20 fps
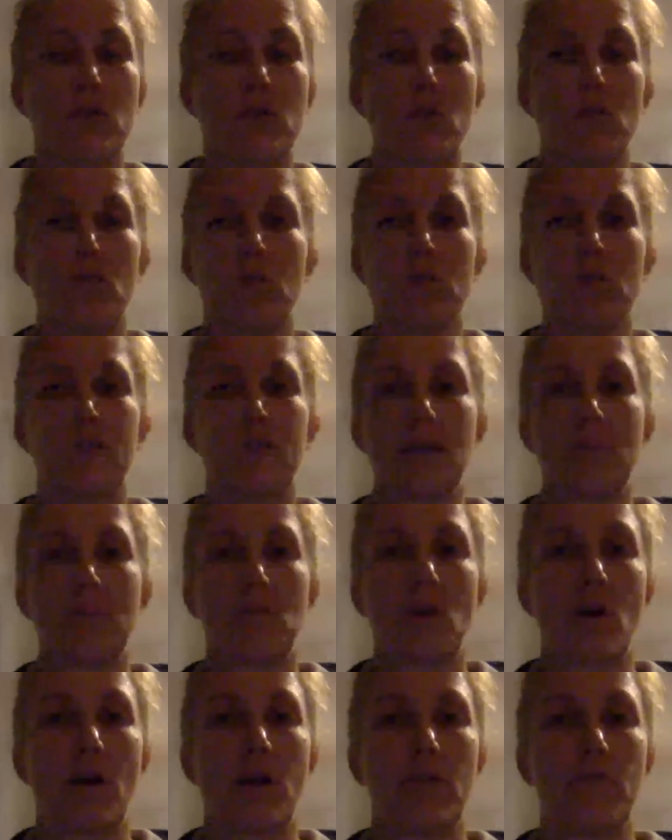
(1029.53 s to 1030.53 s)
So look at
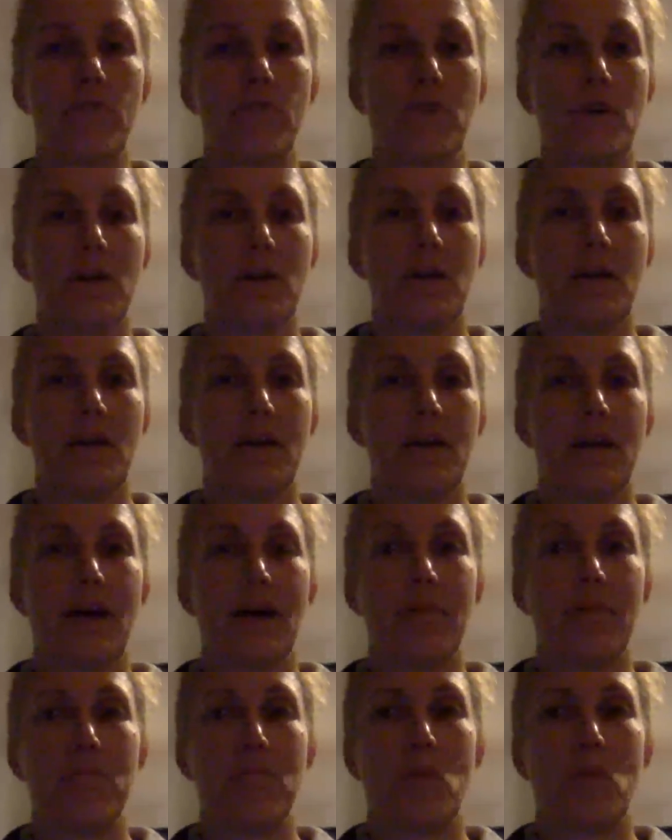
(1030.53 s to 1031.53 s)
some kind of
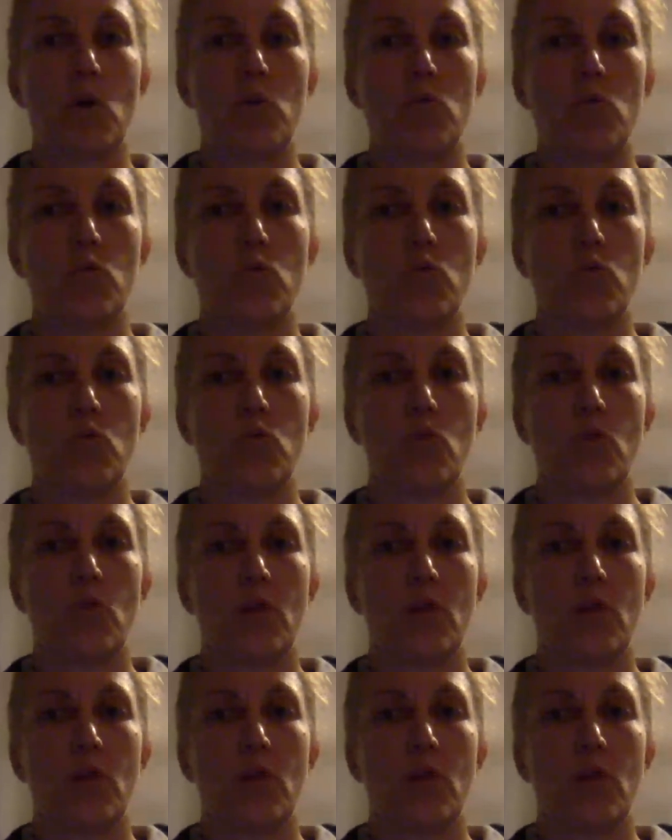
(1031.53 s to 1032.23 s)
model.